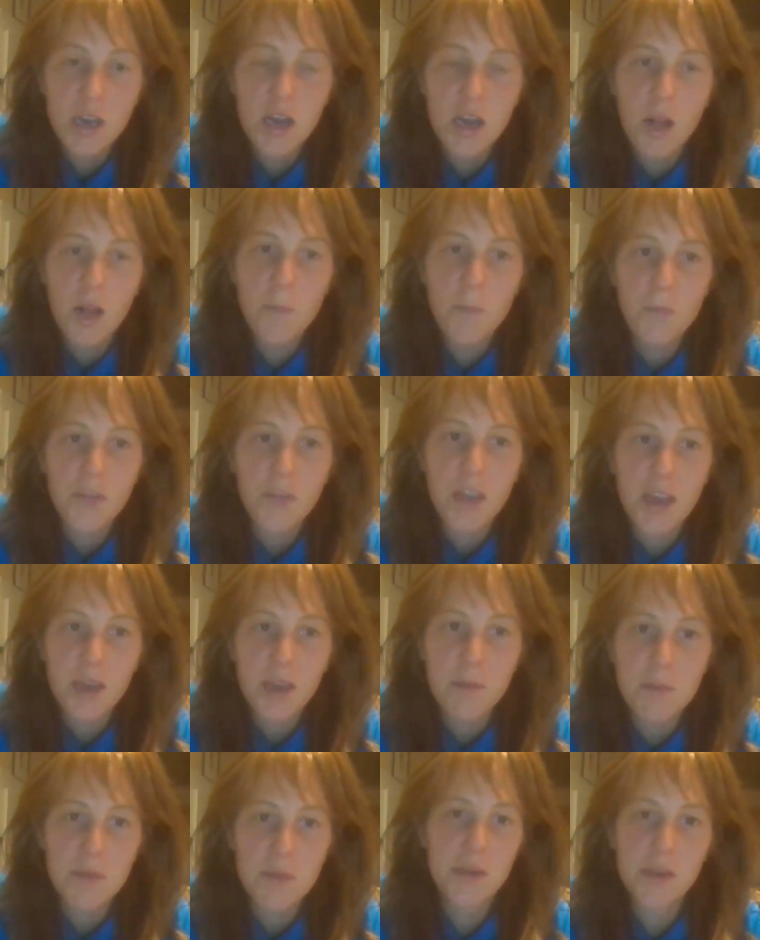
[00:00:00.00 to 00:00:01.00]
can
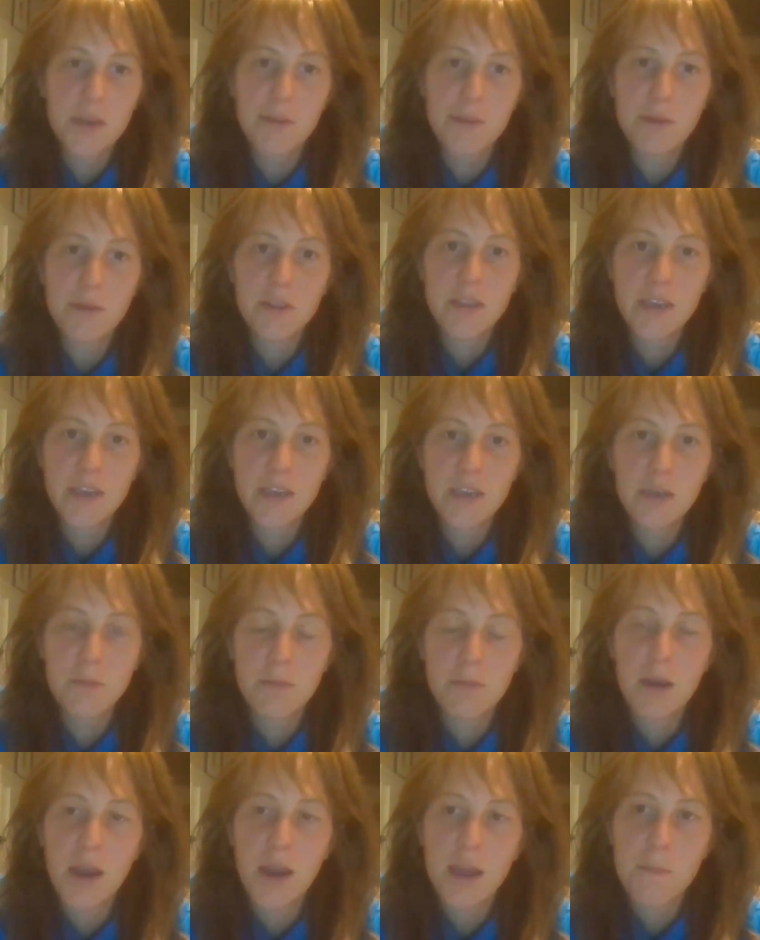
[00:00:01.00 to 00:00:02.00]
be manipulated
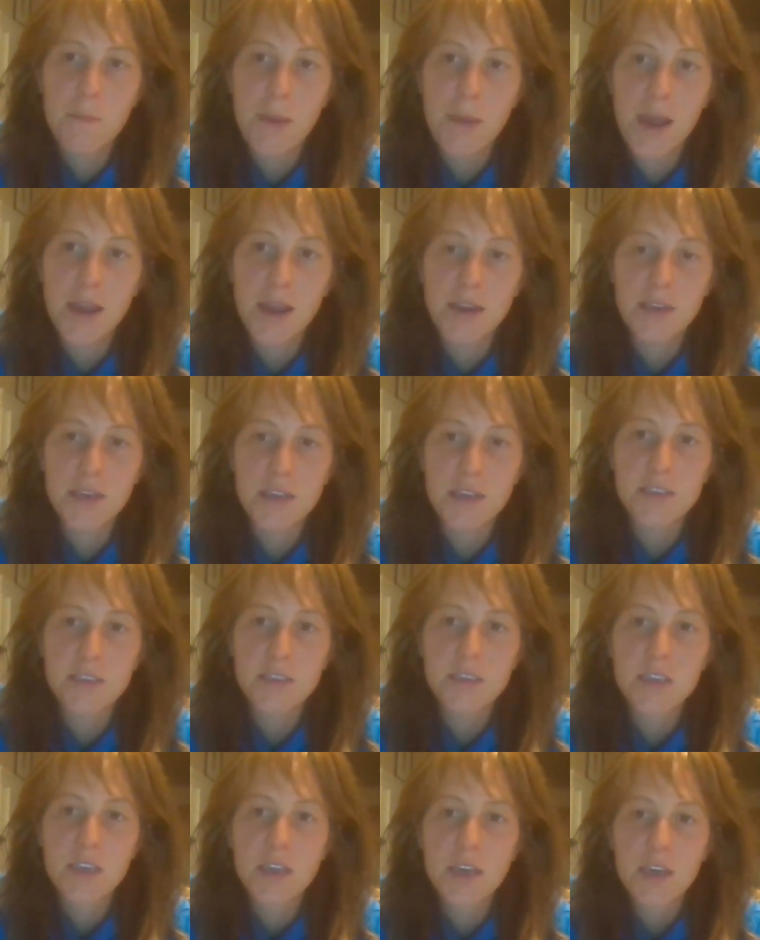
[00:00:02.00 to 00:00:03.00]
by a magnet.
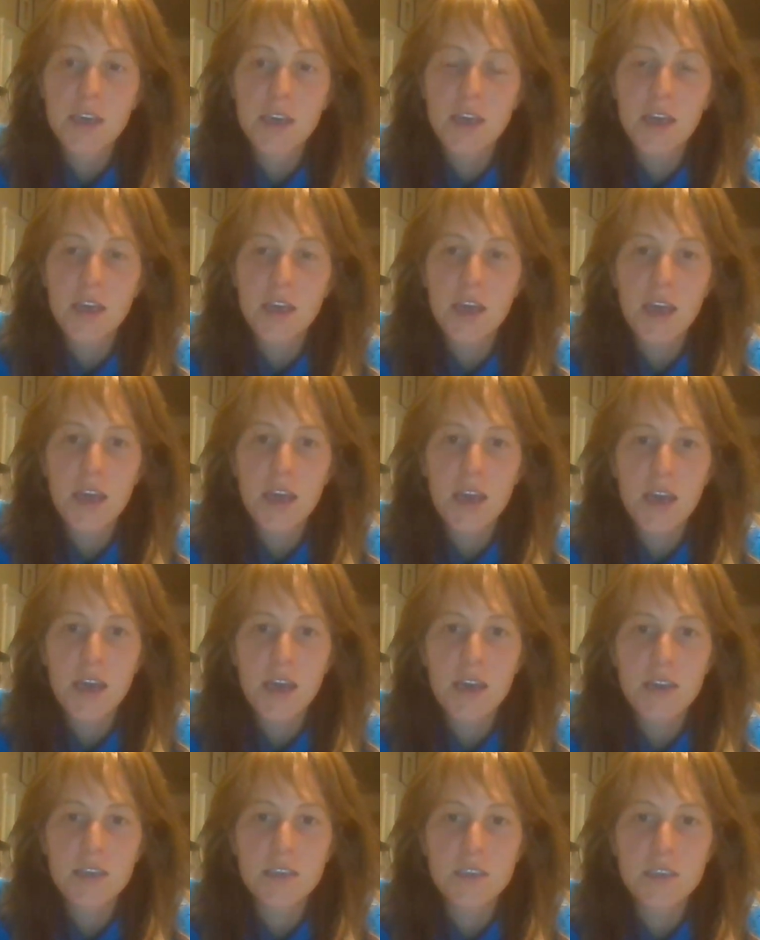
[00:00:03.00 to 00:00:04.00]

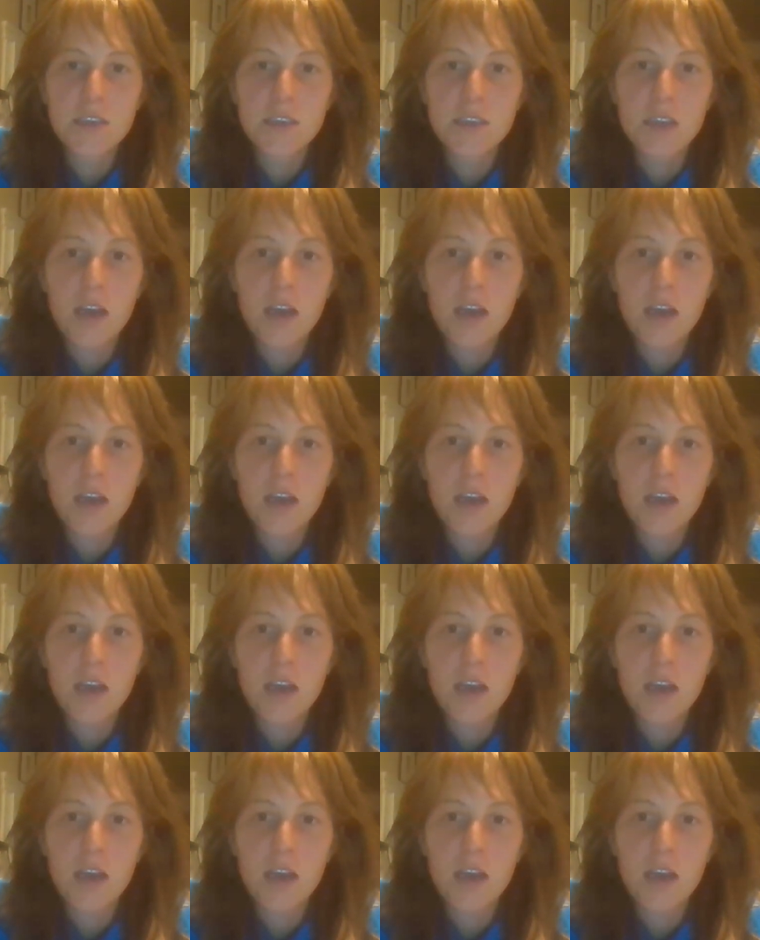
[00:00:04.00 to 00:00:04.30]
And